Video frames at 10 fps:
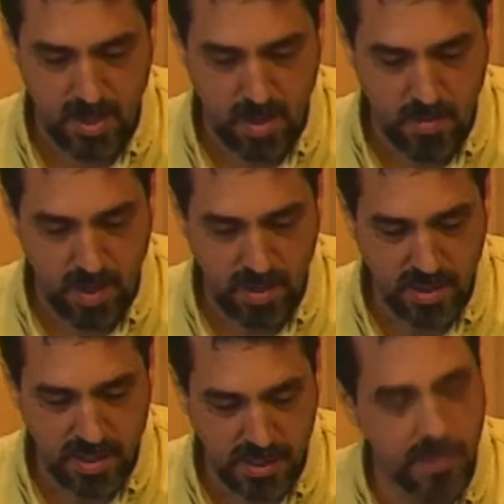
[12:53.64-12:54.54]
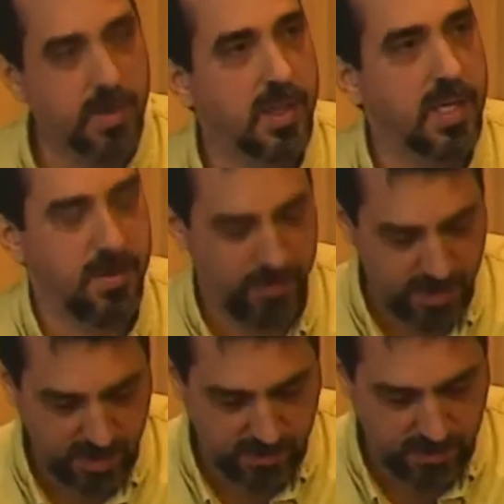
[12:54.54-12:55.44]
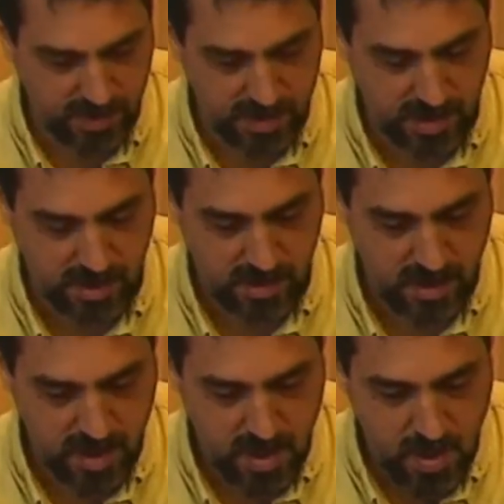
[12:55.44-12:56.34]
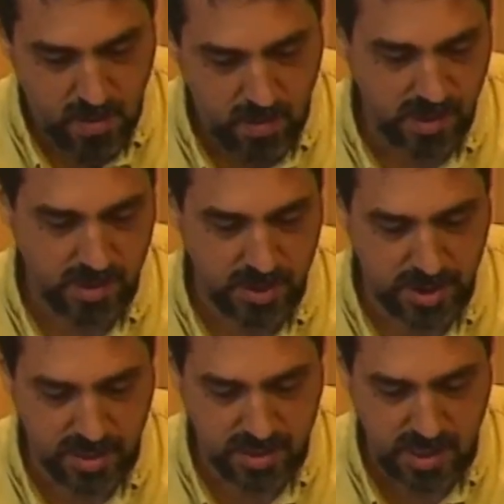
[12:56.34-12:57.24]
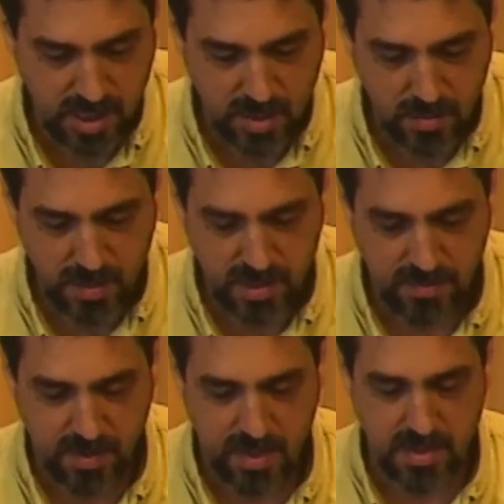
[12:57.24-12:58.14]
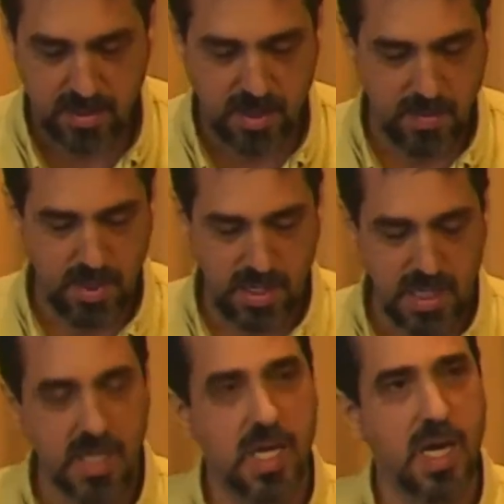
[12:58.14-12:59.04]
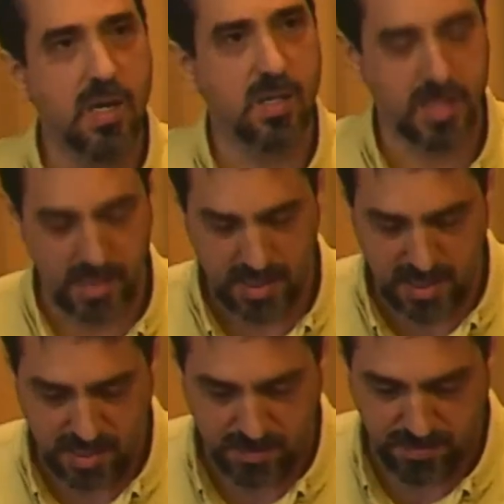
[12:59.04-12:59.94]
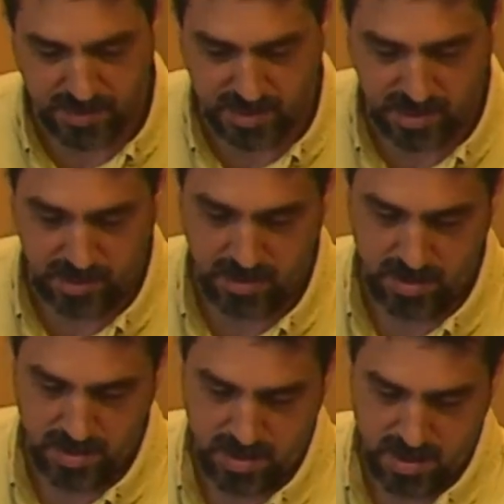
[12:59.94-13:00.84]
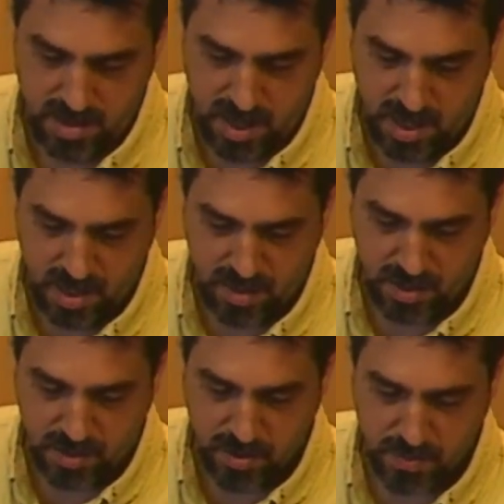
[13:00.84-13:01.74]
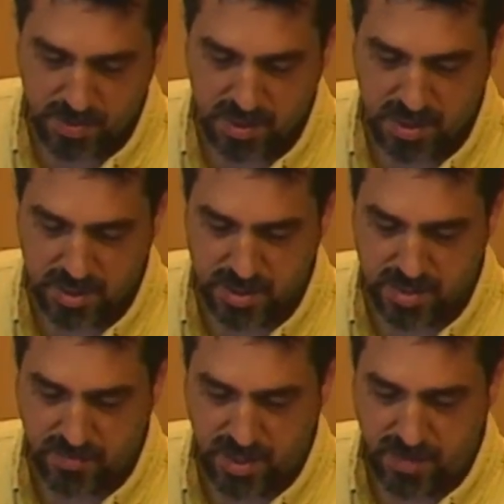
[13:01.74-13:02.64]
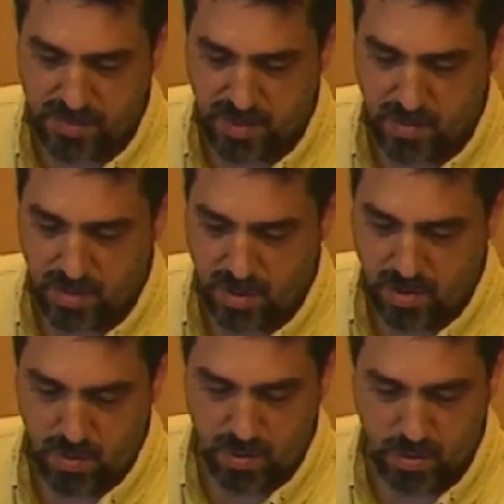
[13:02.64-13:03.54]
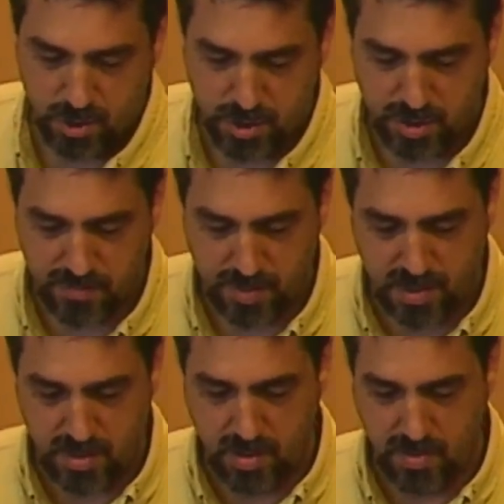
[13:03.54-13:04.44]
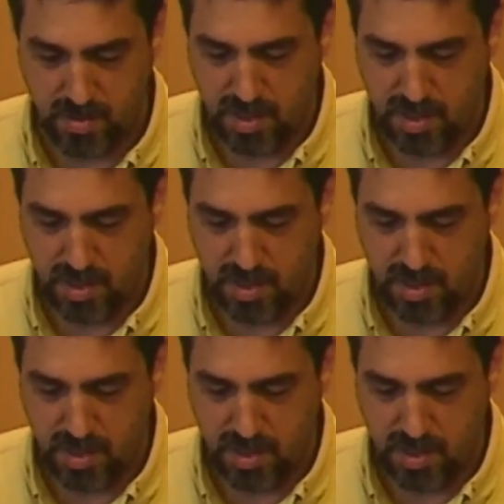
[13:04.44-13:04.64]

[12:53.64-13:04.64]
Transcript: Rather than deliberately inflicting, reckless genocide could be defined as someone carelessly inflicting on a group conditions of life that were known or should have been known